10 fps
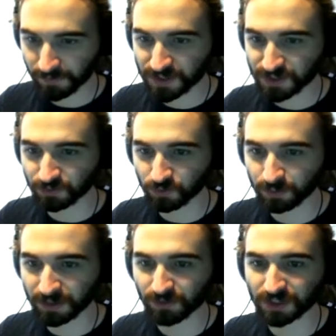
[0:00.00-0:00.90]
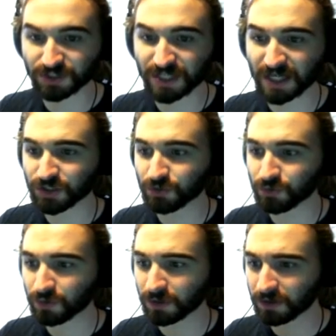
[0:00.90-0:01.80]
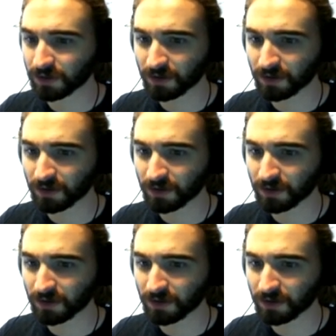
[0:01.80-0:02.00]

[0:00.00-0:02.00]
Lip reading: This can all be residential.